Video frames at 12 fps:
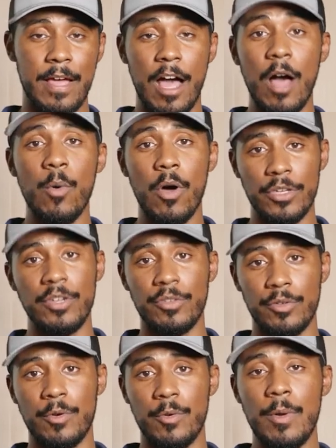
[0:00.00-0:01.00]
I'll walk you
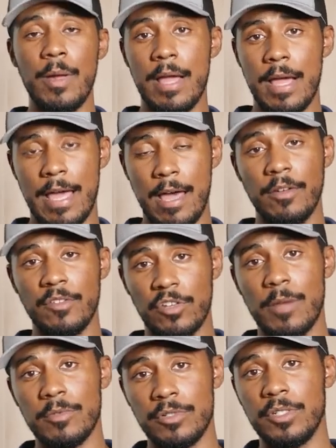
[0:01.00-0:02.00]
through how to
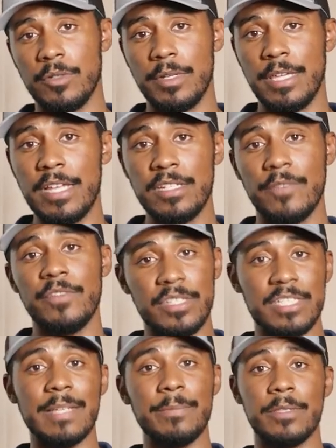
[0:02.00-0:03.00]
troubleshoot each of
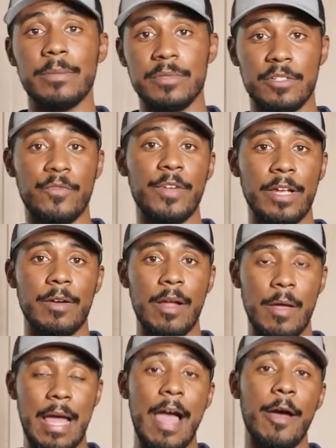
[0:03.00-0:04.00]
these symptoms to figure
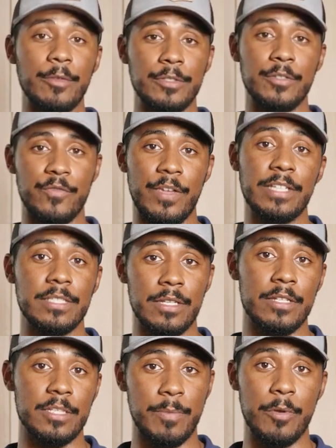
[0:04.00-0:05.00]
out how to fix the
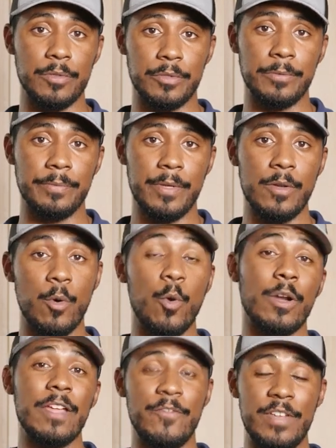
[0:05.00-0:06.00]
disposal
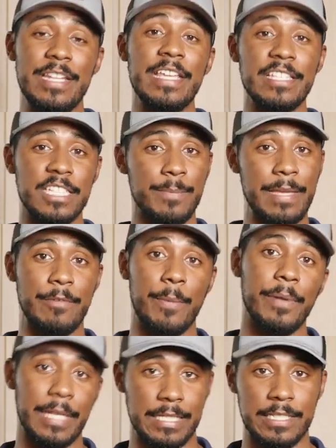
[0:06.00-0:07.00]
or if it needs to be
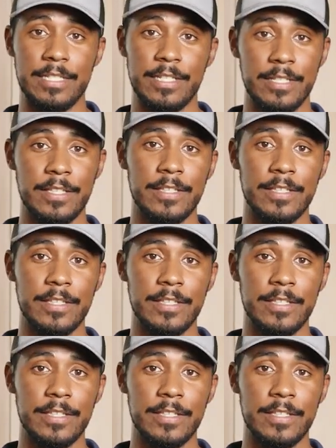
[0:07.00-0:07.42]
replaced.